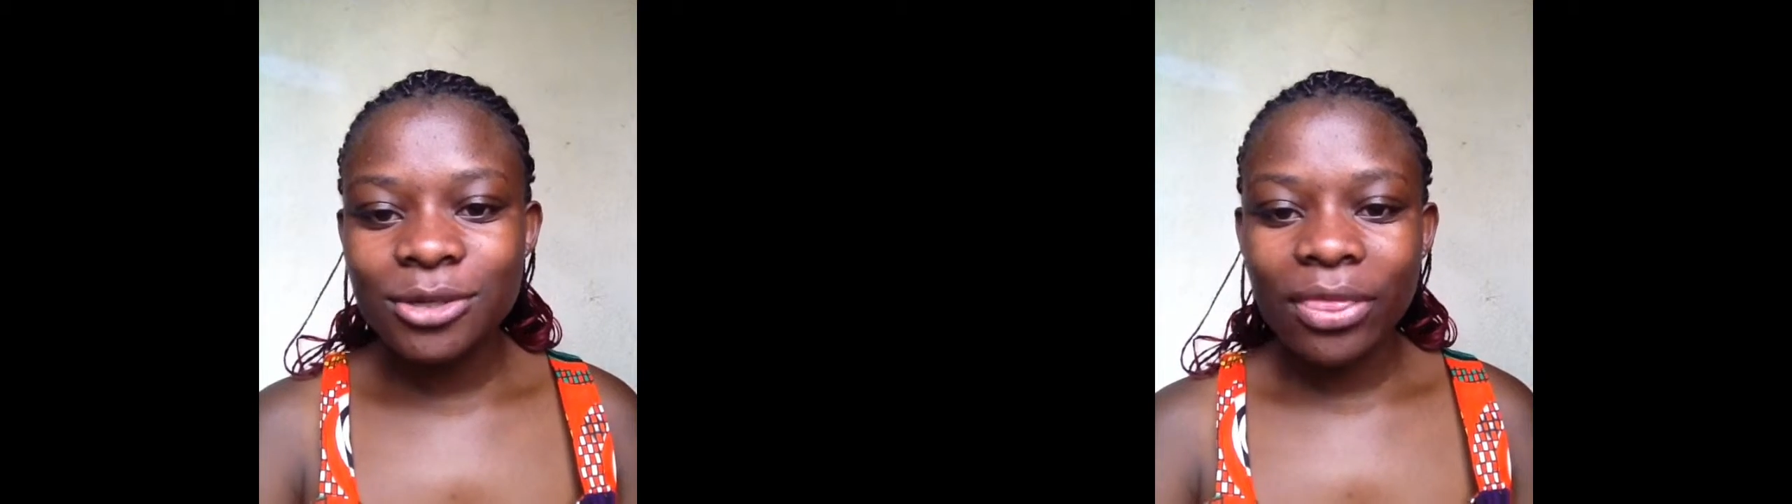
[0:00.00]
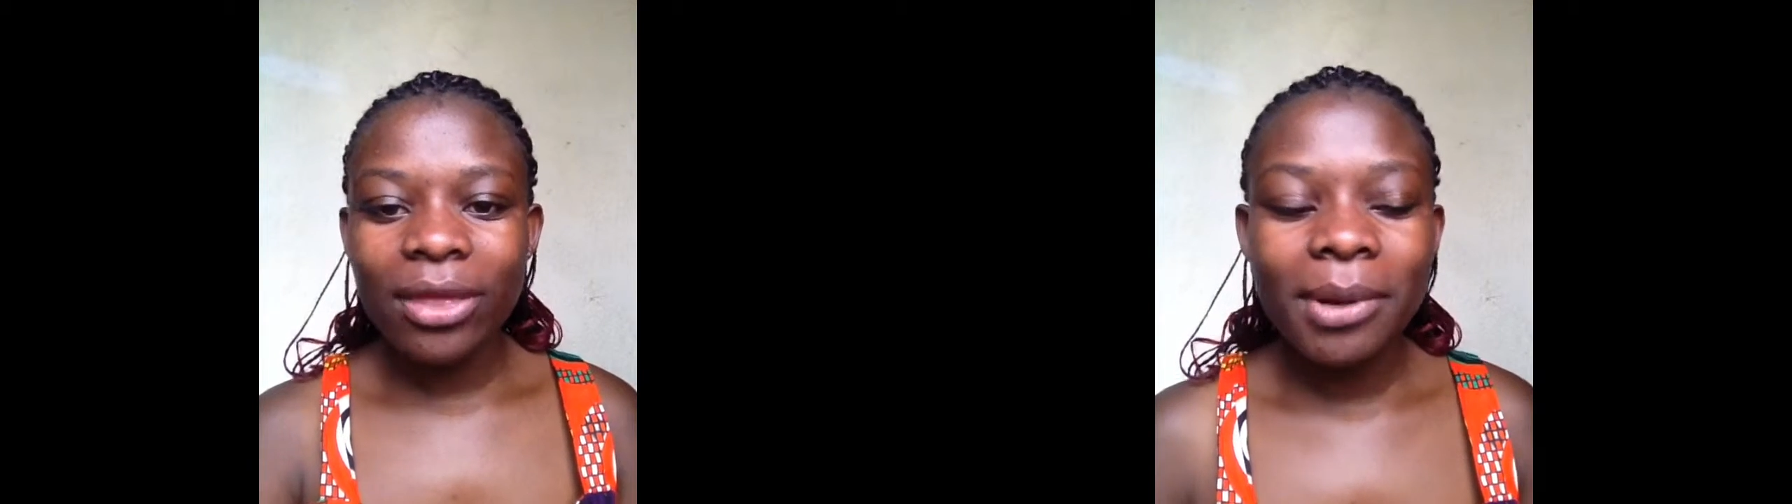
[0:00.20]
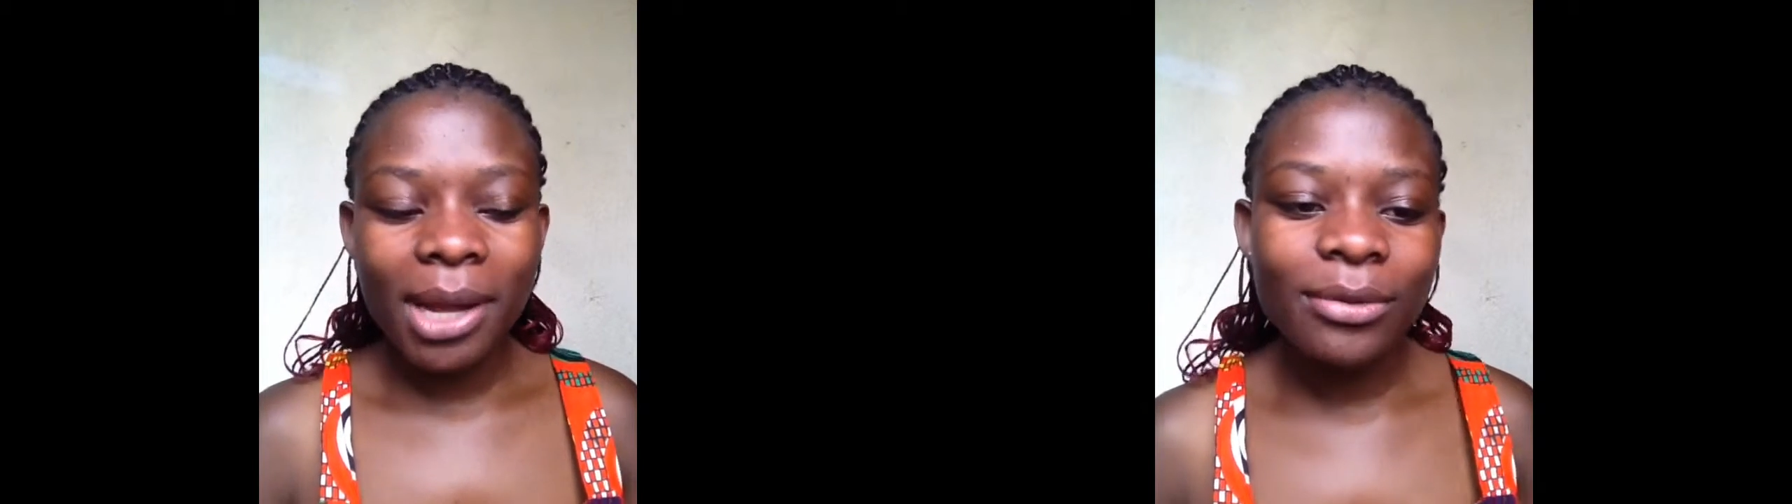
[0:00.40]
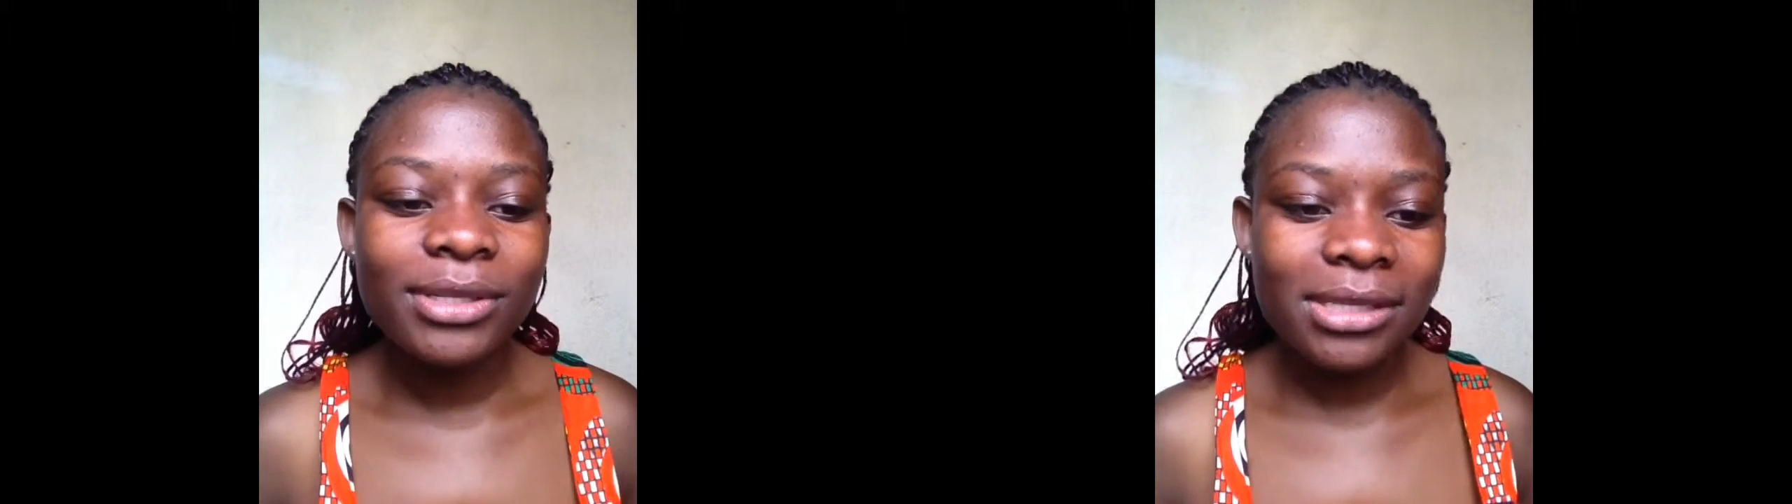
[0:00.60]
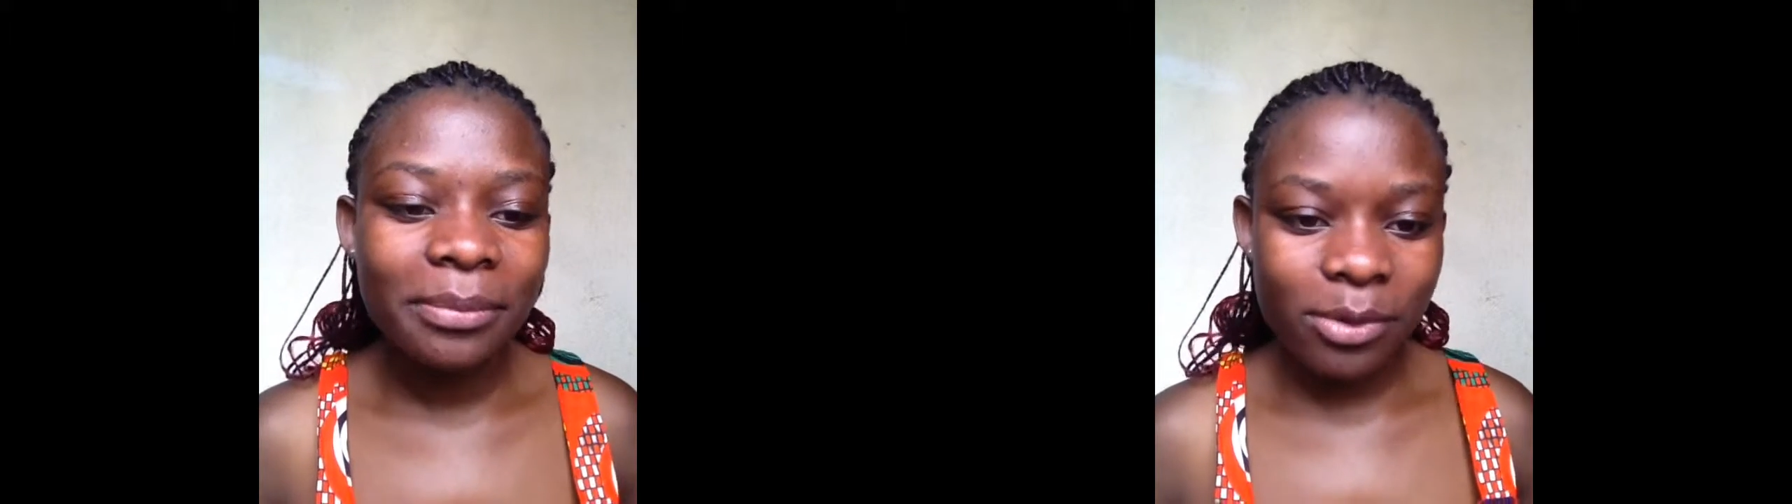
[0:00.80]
show them how it's